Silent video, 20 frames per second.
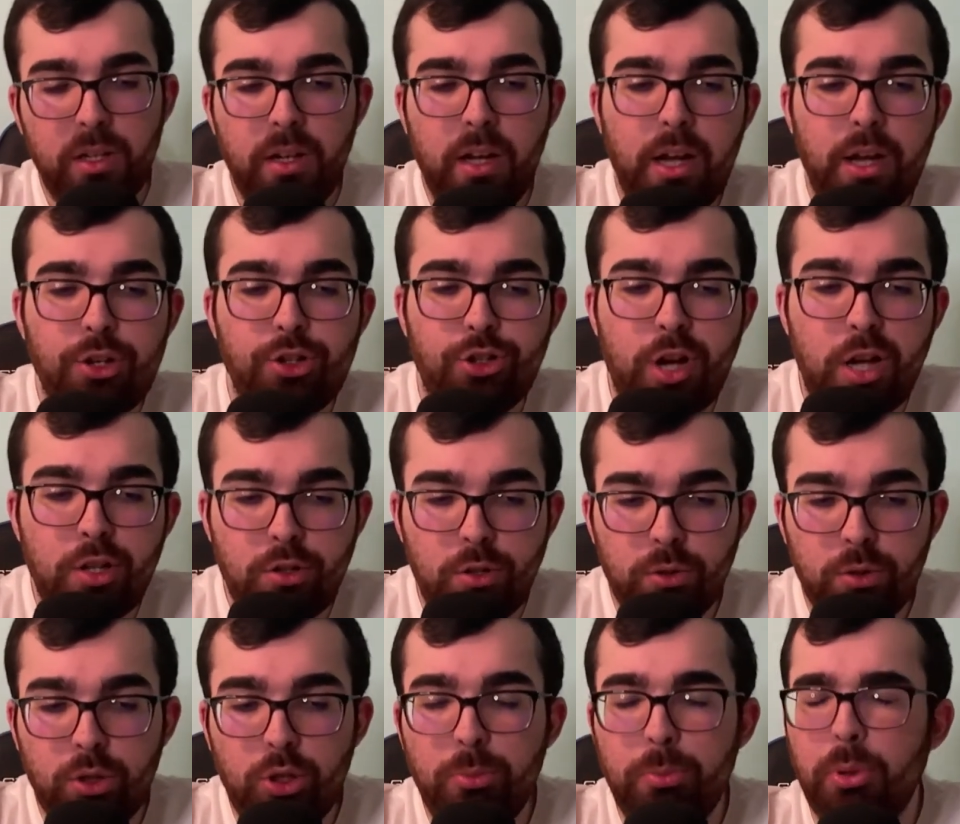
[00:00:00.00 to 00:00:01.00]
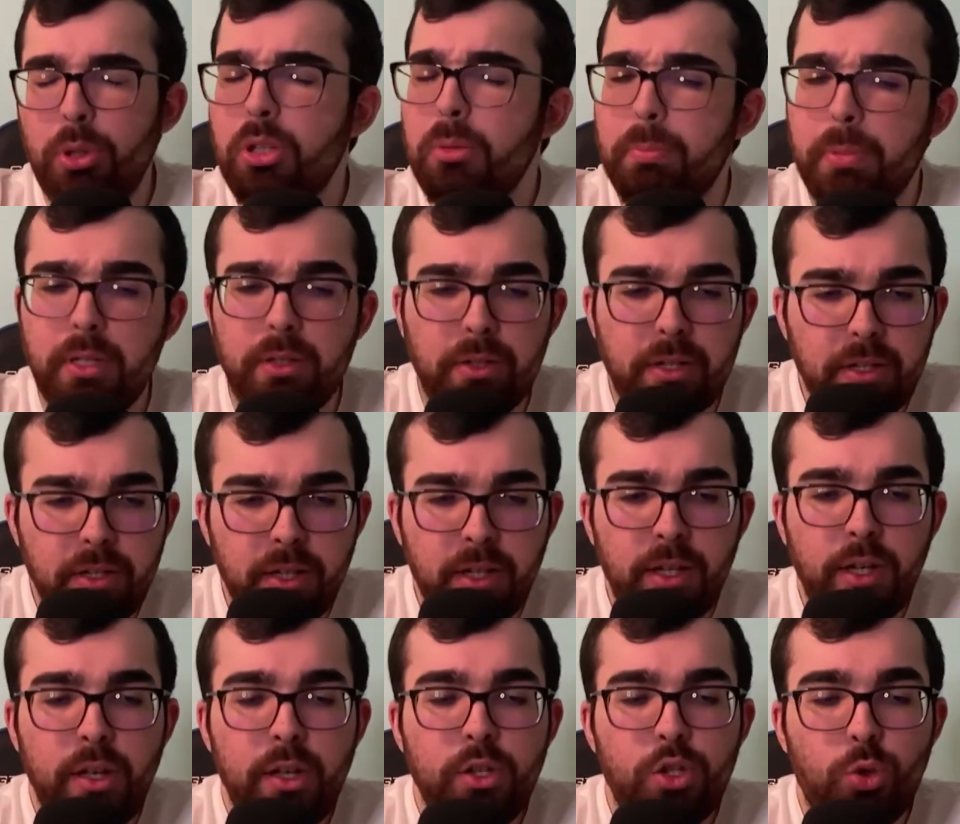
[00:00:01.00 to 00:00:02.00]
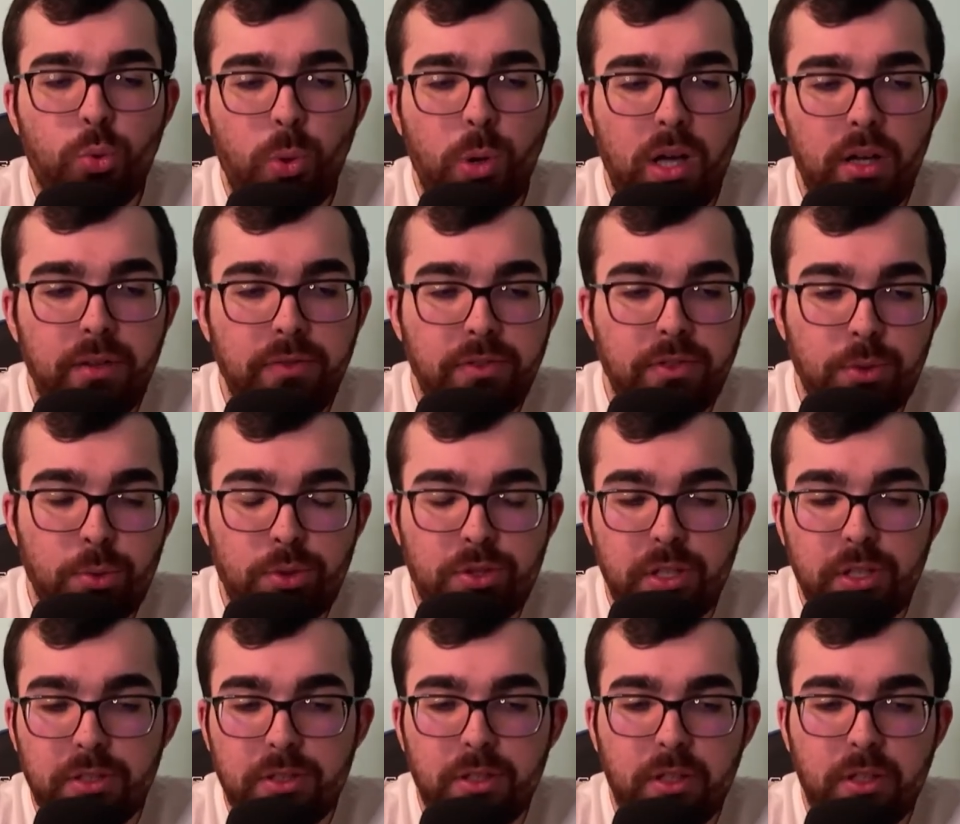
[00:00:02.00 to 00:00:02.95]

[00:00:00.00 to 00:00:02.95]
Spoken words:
Shots on goal per period: 12-6